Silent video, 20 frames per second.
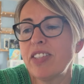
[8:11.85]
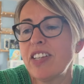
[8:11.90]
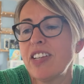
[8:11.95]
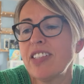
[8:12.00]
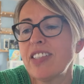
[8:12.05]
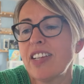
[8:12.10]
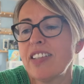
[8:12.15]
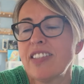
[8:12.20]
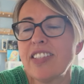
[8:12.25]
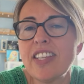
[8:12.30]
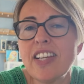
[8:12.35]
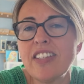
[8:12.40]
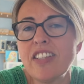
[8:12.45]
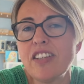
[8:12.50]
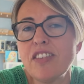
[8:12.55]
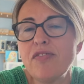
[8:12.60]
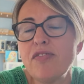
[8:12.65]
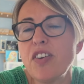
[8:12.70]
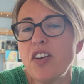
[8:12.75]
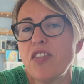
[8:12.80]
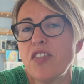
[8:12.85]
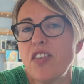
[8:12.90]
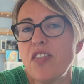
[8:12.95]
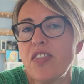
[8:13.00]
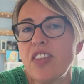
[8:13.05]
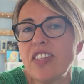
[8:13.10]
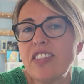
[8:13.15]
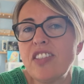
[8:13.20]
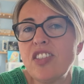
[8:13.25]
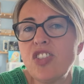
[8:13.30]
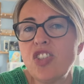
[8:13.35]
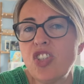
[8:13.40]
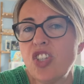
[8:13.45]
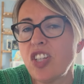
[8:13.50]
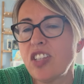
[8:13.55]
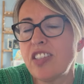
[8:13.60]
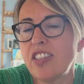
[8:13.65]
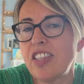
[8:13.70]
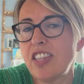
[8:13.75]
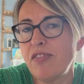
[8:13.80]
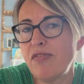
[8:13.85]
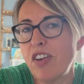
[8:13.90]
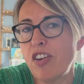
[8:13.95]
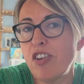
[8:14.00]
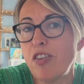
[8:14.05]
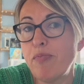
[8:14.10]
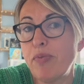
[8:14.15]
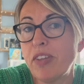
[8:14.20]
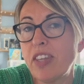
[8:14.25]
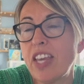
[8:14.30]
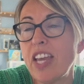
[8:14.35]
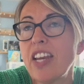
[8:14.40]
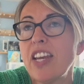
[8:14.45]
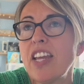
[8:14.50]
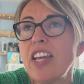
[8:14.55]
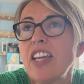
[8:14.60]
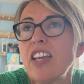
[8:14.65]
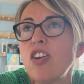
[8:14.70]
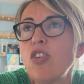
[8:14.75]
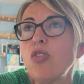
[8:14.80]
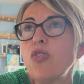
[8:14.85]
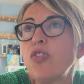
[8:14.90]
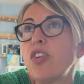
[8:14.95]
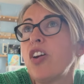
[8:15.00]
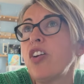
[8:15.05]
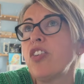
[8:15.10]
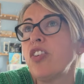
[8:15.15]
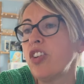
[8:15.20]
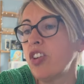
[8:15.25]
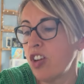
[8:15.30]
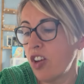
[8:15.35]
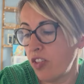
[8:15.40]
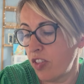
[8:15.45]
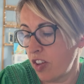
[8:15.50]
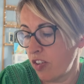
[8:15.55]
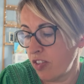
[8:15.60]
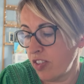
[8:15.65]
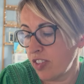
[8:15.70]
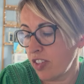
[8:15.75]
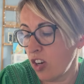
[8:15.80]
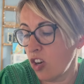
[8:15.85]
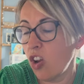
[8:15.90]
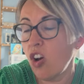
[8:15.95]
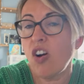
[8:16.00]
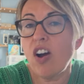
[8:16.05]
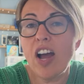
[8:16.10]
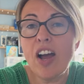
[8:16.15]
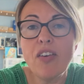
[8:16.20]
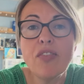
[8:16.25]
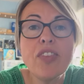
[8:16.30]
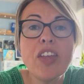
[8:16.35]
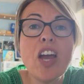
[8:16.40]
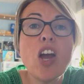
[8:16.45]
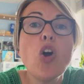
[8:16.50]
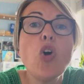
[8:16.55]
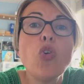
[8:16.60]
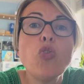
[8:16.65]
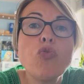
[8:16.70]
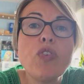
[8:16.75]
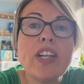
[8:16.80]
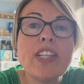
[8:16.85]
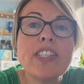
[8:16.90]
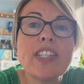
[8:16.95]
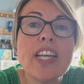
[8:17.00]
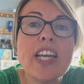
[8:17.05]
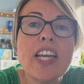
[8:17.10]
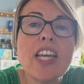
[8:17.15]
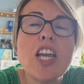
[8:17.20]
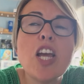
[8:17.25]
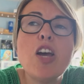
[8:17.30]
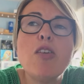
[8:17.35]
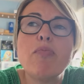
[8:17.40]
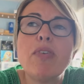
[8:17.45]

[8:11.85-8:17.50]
And as I said, I feel that this is just the very beginning, although, you know, there is a lot out there already.